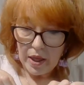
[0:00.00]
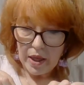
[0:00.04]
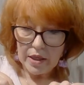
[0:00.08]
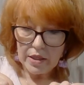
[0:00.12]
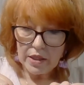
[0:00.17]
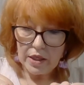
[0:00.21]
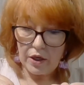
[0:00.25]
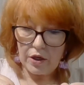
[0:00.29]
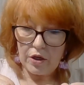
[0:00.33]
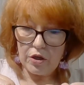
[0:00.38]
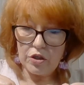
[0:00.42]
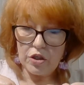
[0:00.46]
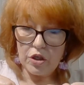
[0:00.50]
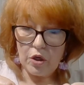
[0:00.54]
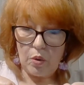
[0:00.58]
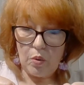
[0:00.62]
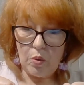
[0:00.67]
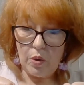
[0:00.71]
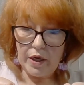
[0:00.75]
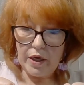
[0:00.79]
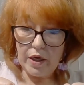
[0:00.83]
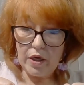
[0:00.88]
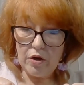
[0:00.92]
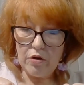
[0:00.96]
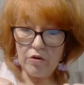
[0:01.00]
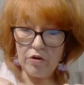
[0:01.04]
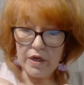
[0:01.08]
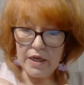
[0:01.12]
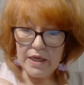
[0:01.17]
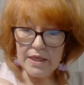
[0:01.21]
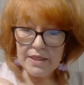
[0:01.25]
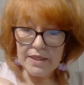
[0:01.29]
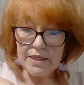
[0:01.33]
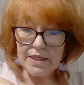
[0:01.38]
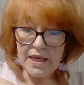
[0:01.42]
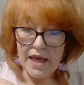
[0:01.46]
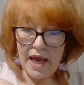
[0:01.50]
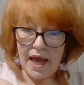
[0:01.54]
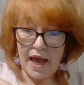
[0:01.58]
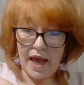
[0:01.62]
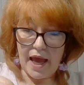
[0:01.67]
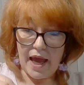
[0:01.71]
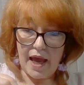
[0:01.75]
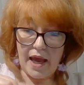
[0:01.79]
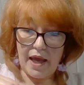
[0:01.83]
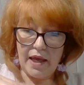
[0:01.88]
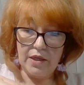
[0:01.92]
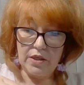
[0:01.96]
Now you don't want to crease
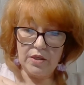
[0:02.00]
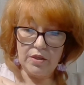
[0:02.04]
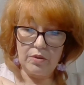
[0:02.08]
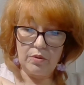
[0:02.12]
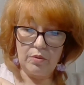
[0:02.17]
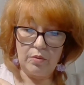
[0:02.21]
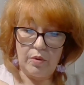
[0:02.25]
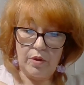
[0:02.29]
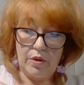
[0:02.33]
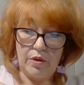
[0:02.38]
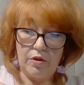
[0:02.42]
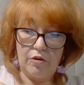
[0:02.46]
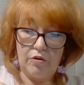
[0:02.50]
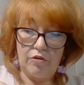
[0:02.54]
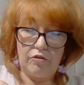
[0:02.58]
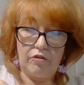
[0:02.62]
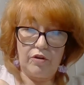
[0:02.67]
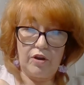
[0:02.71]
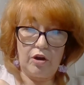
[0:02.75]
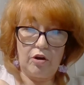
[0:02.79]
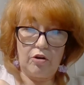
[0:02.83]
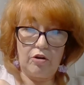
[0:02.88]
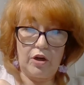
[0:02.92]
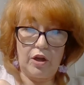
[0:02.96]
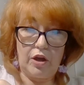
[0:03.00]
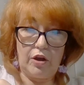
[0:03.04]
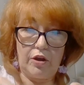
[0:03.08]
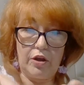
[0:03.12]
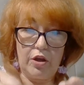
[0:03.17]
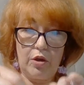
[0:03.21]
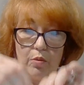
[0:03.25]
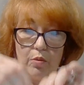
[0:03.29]
that with your fingernail. You